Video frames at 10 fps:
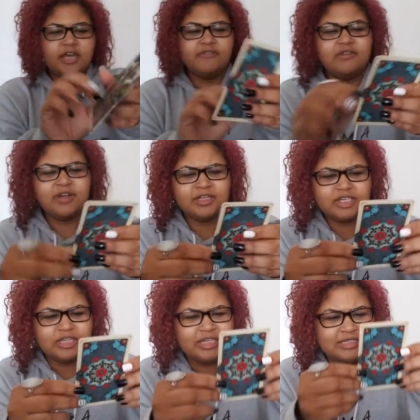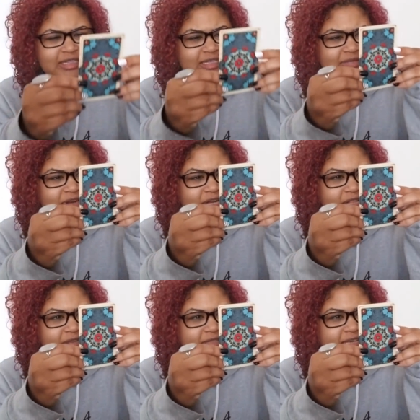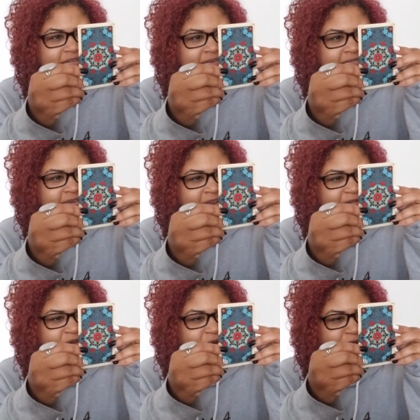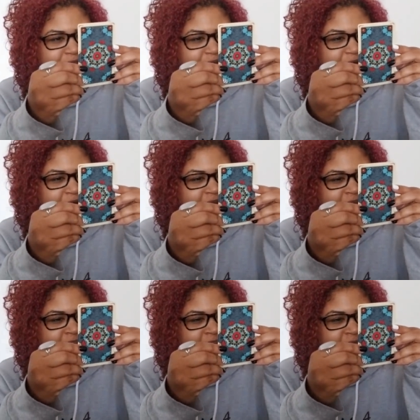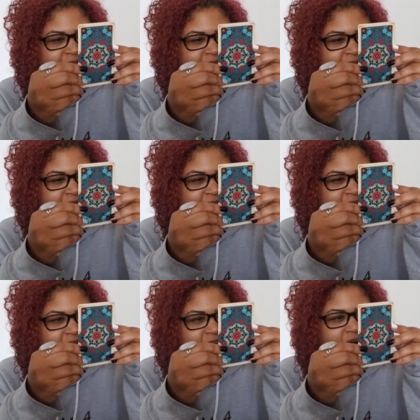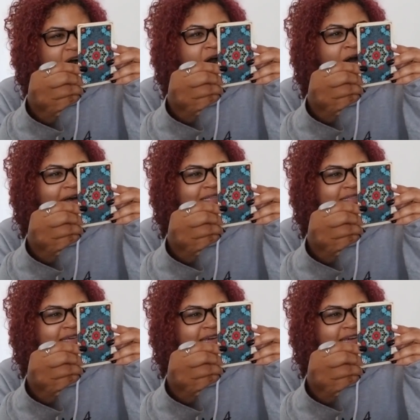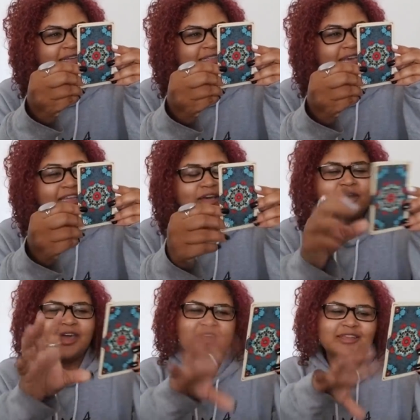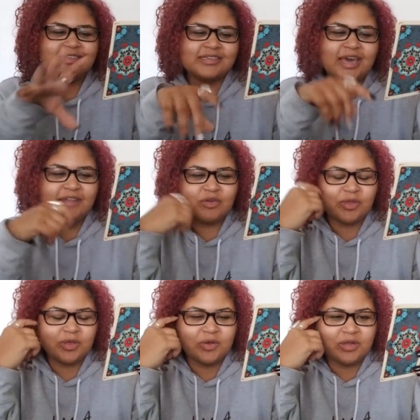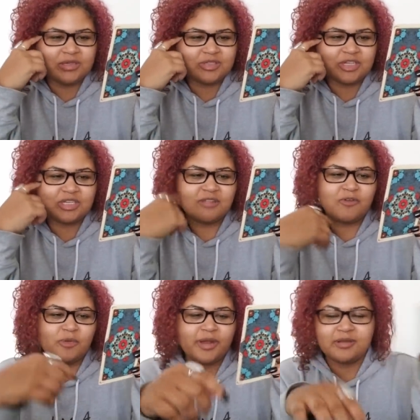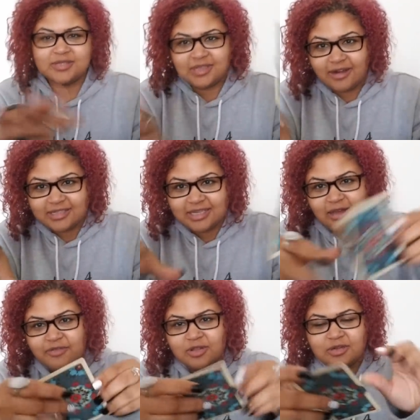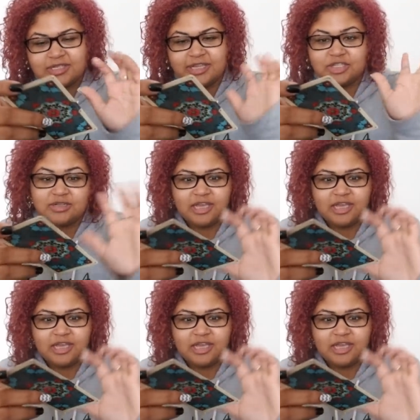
I've never actually looked at this very closely. It looks kind of cool, though. Oh, I see. It's like, okay, this is kind of a really cool illustration of the Four of Pentacles. Sorry to take off a little tangent.